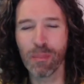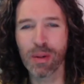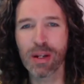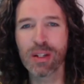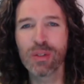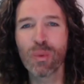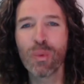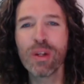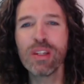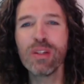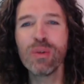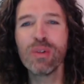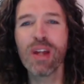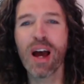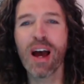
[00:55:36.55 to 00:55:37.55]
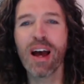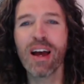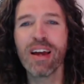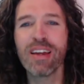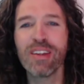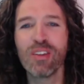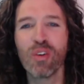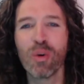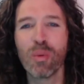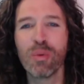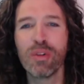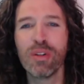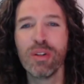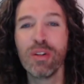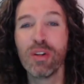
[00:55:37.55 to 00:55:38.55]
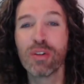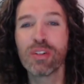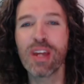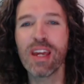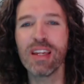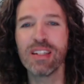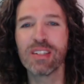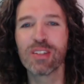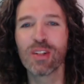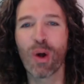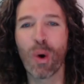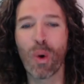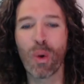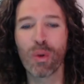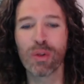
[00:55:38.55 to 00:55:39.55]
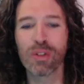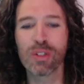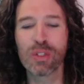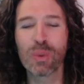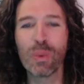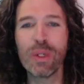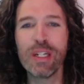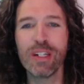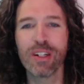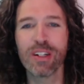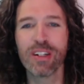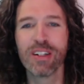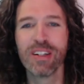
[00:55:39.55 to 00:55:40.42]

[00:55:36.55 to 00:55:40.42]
because when you die, you'll you'll taste all the sweeter.